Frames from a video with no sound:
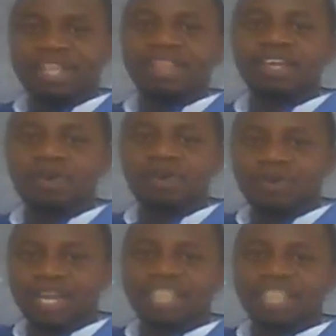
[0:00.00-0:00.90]
the
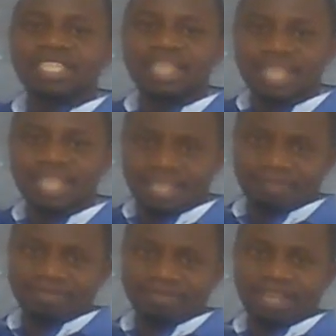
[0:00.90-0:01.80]
correct thing.
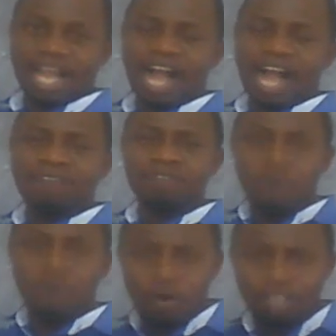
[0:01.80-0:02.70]
I've
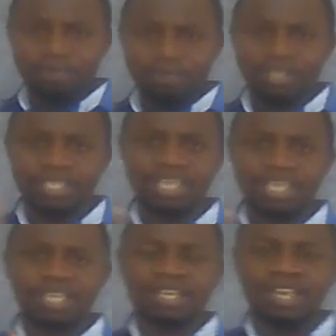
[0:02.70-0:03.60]
always been
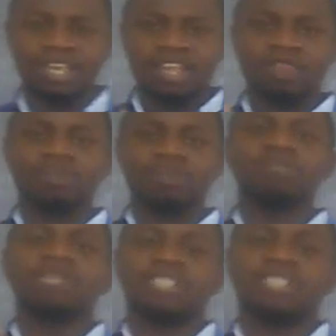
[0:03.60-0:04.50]
seeing those
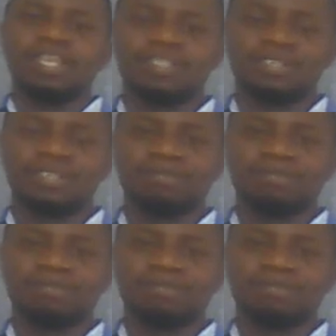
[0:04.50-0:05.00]
mistakes.